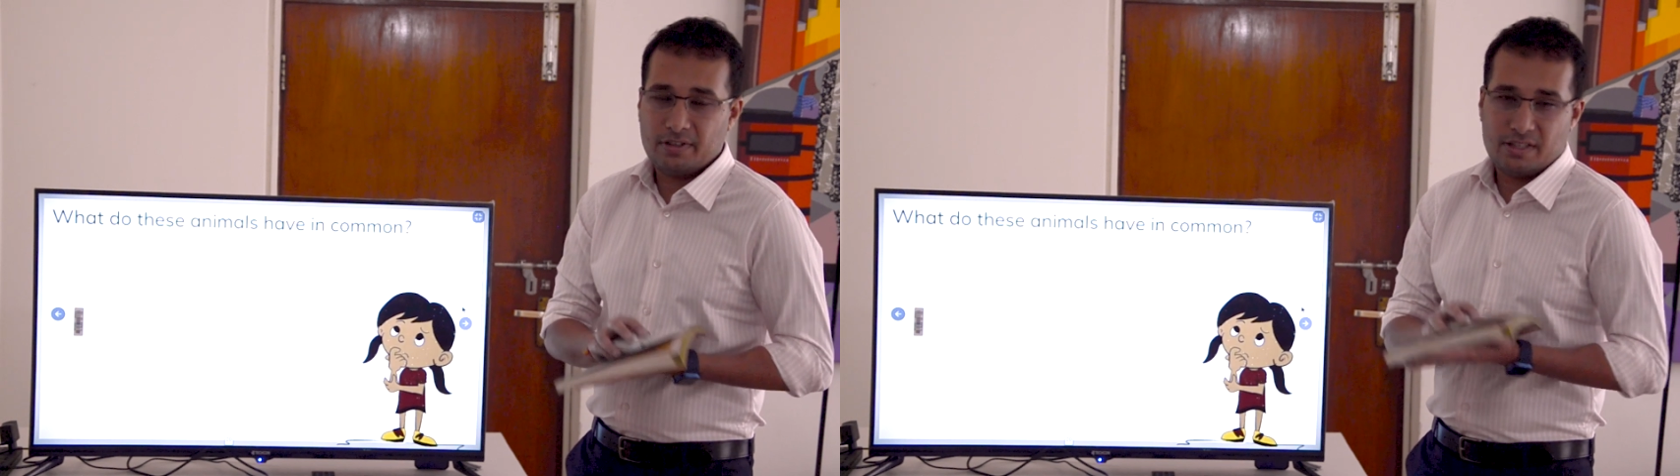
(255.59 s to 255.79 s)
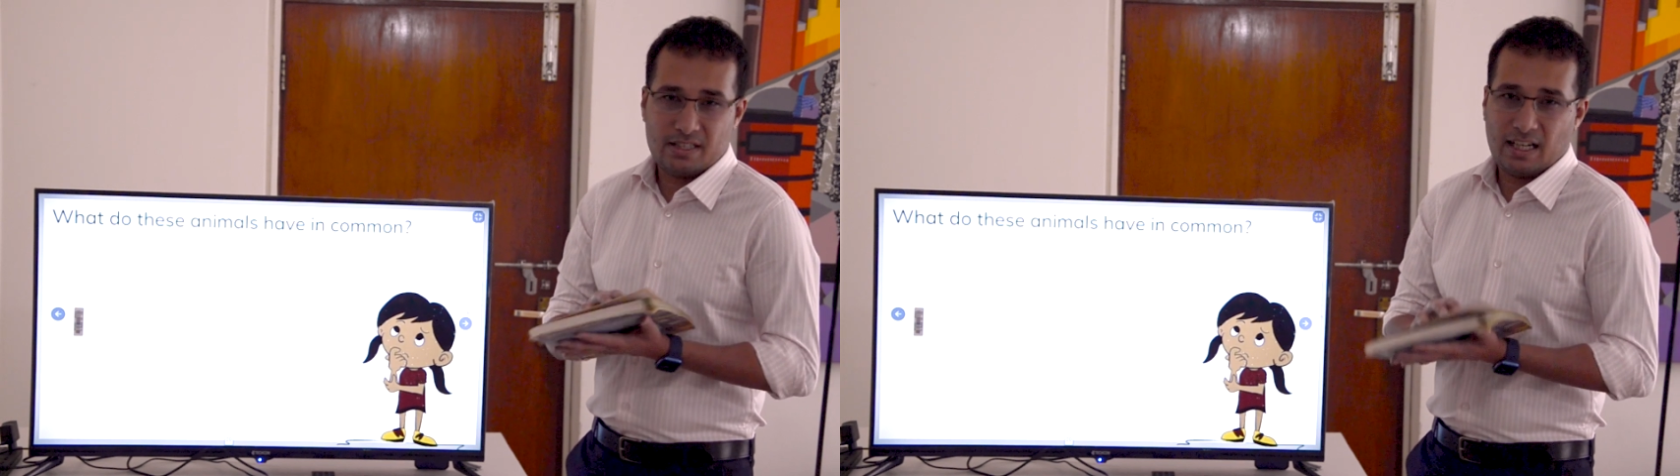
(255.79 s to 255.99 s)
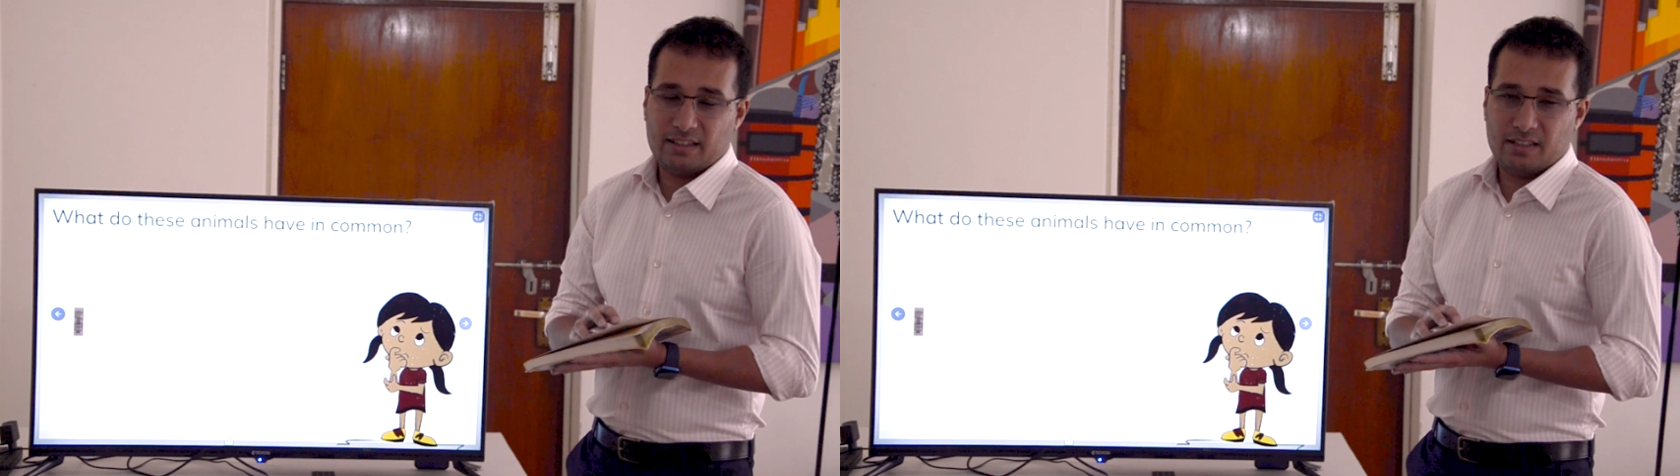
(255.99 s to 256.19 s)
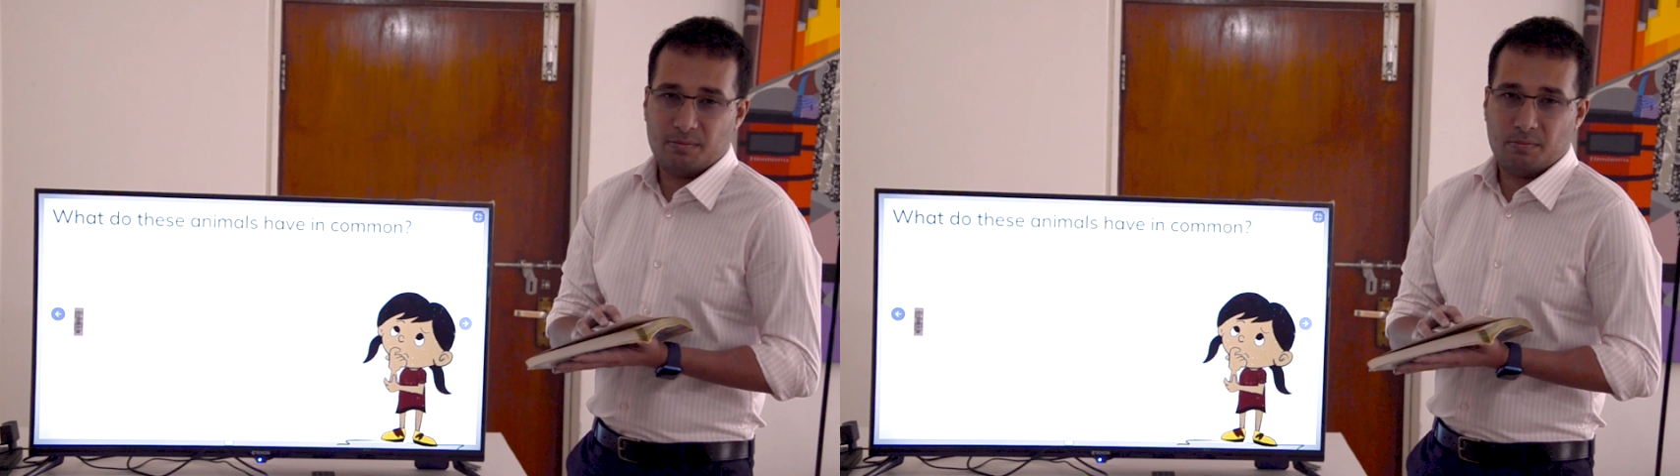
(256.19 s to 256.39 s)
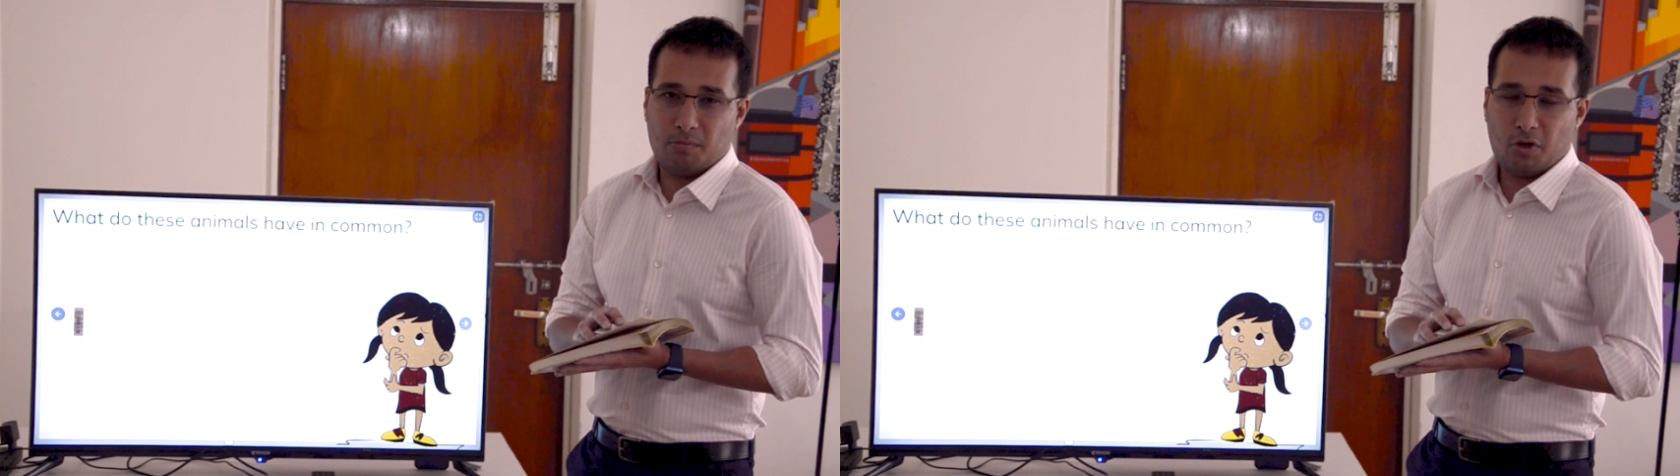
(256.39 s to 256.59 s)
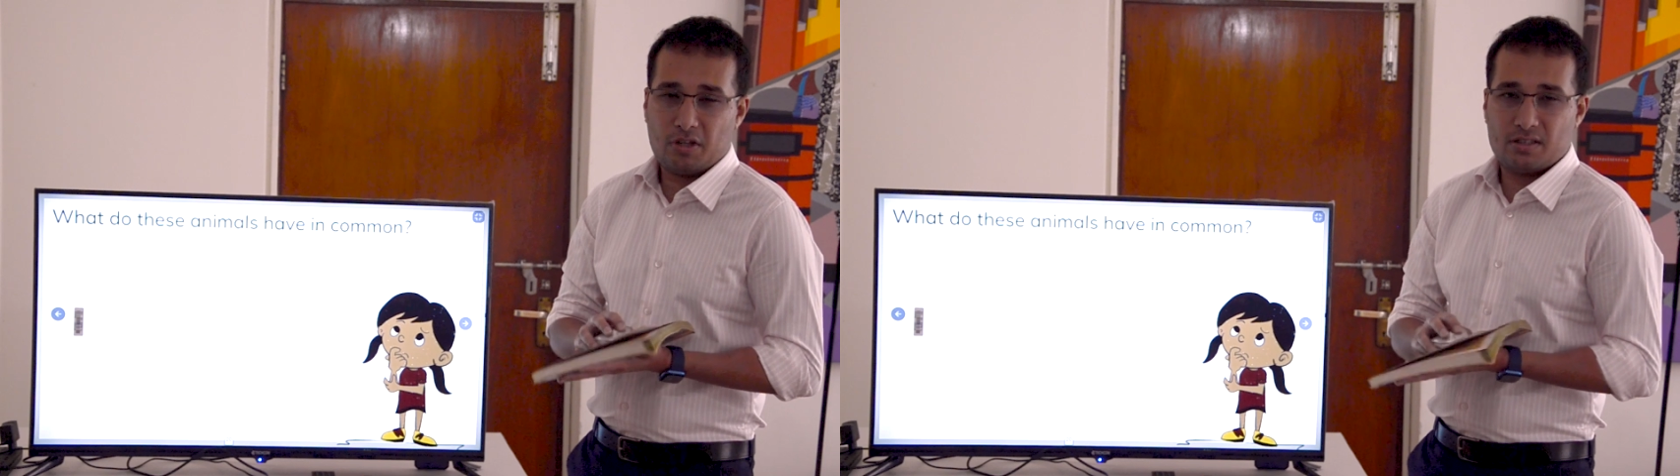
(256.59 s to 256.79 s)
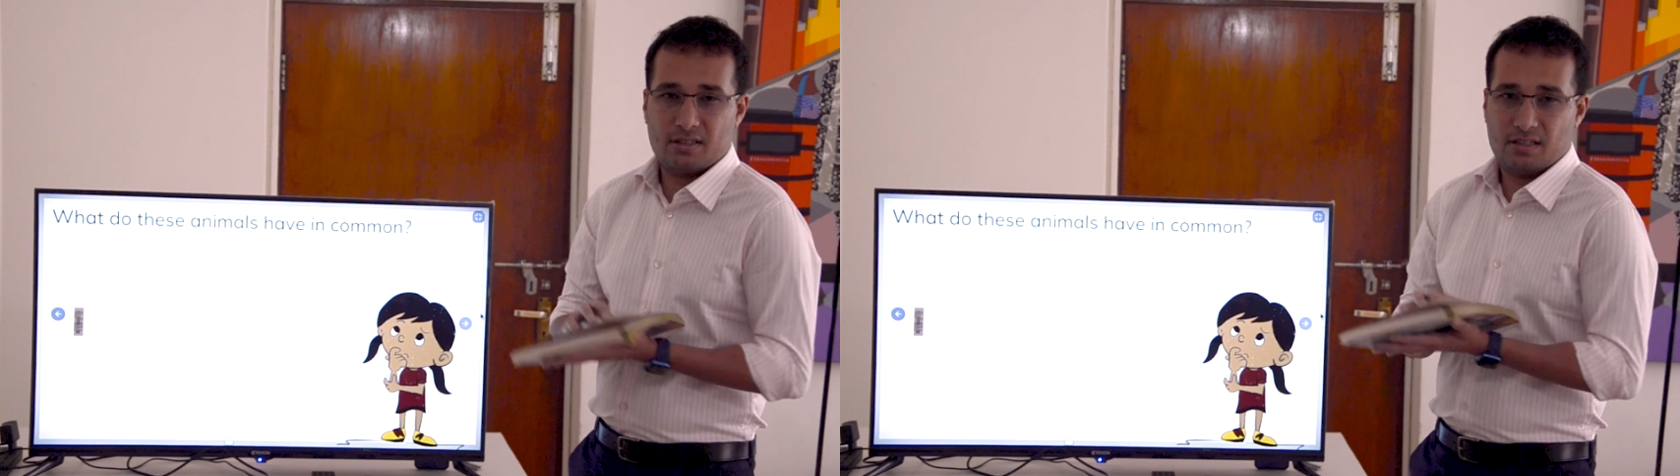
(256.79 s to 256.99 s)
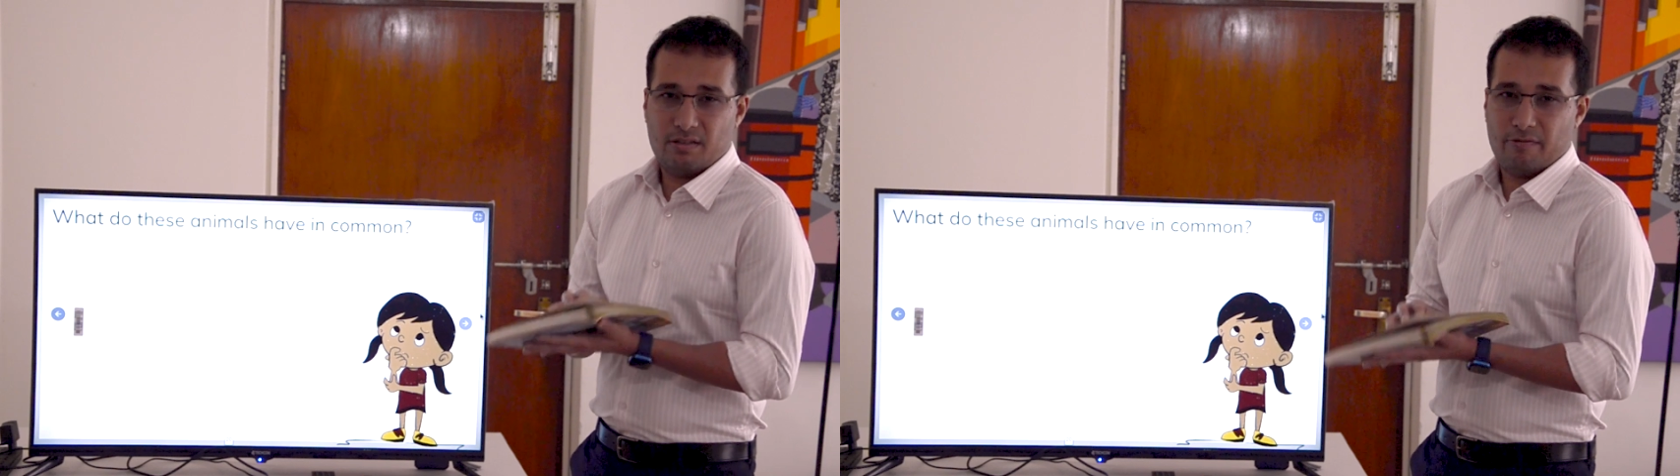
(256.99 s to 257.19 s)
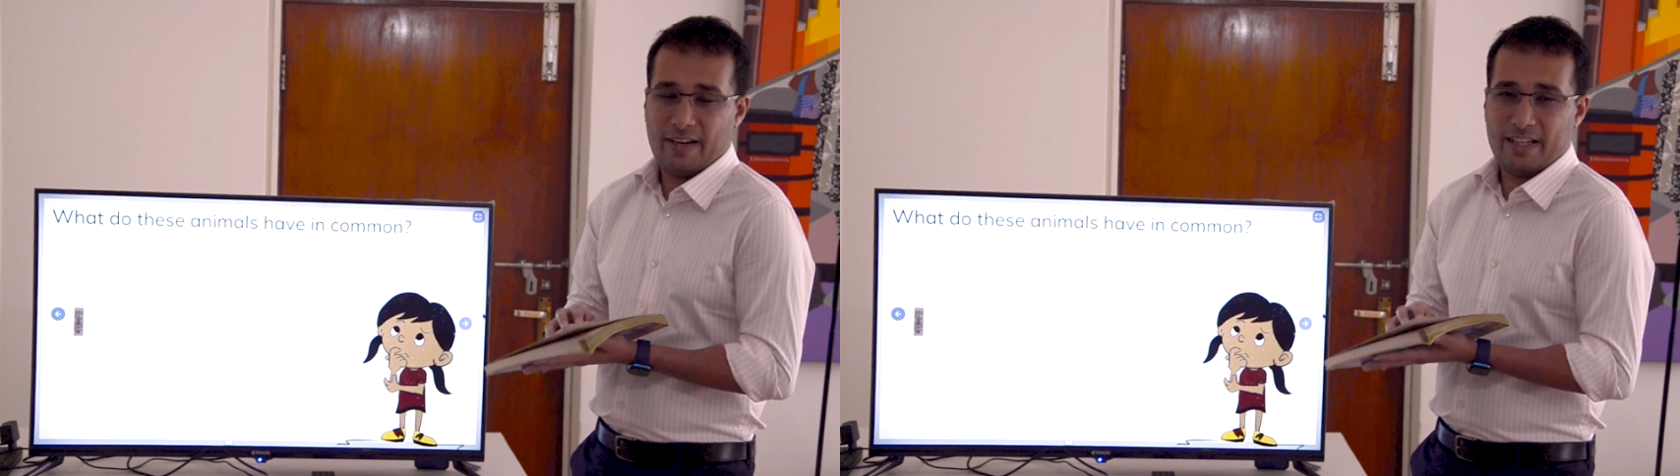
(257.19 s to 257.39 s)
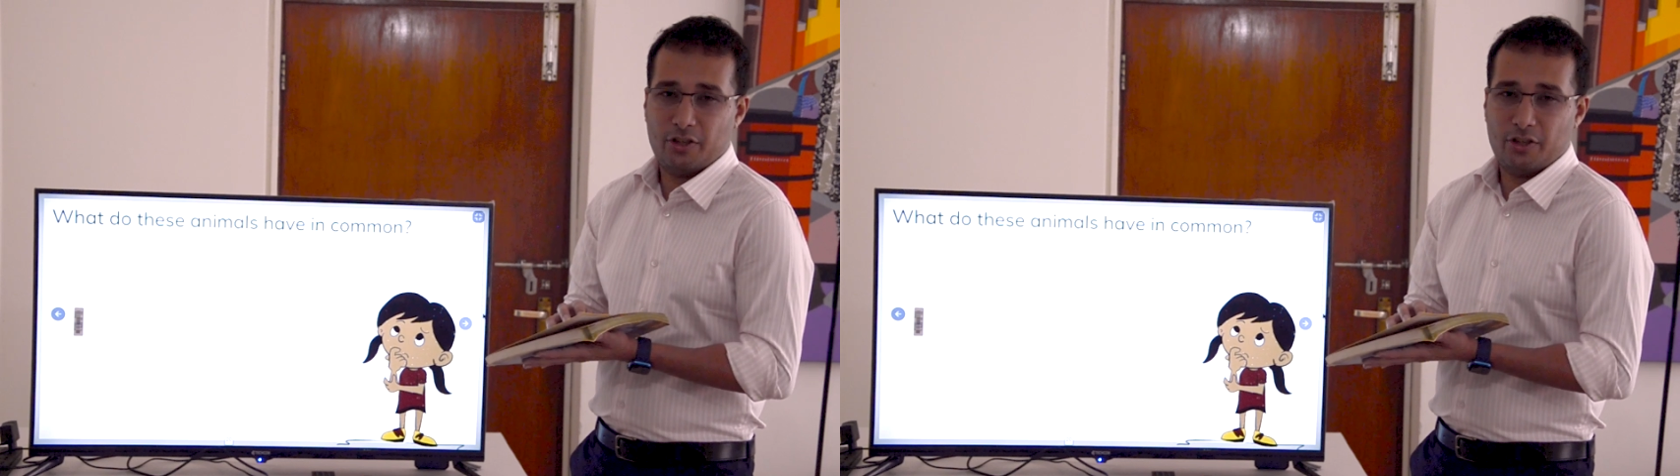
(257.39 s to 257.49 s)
Start the box, find